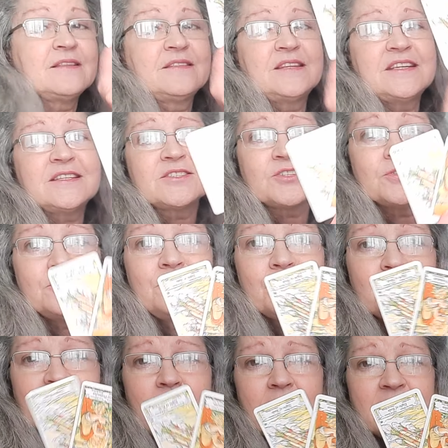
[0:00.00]
these
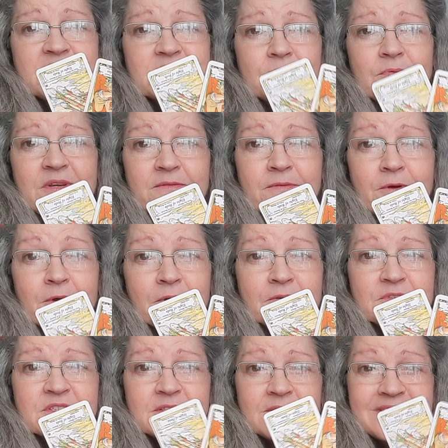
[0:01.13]
two cards
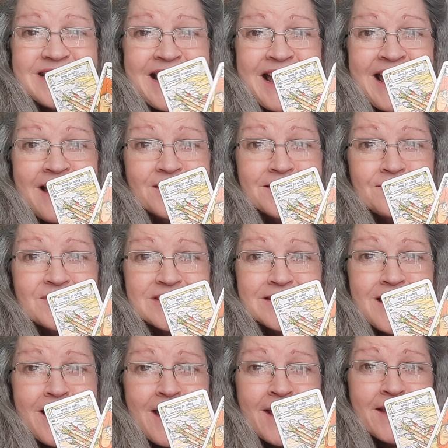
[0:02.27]
reversed, out of
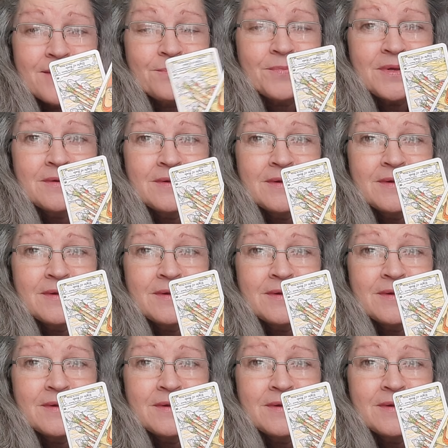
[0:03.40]
time,